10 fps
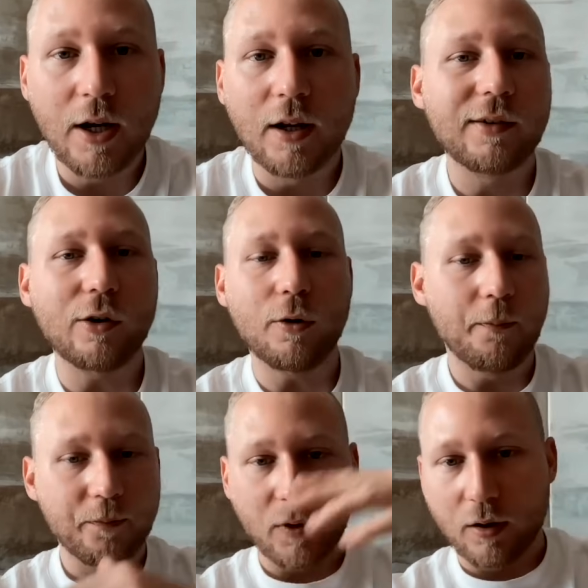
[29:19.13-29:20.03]
So
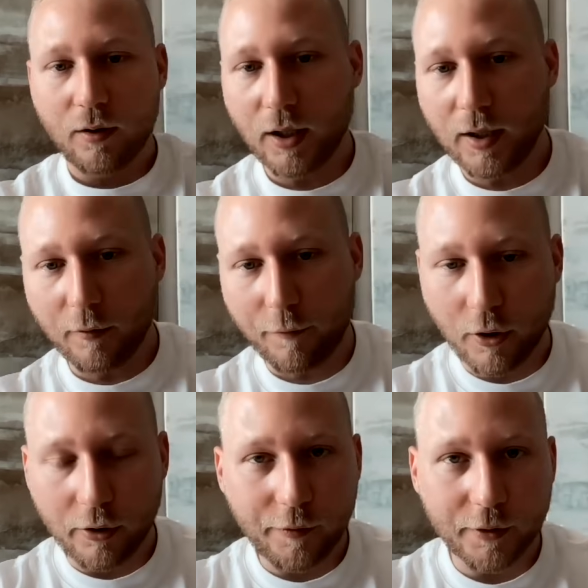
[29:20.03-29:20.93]

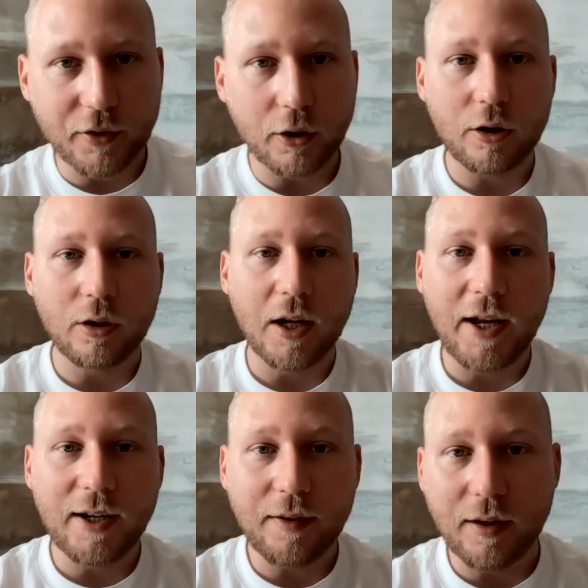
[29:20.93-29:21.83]
going full circle, and
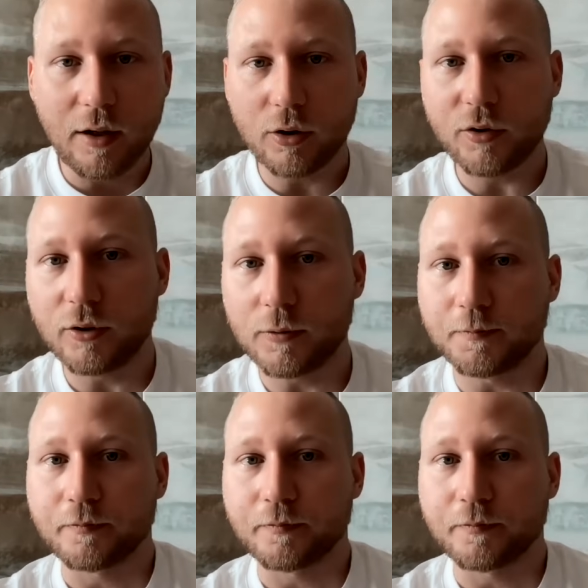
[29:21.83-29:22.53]
I think also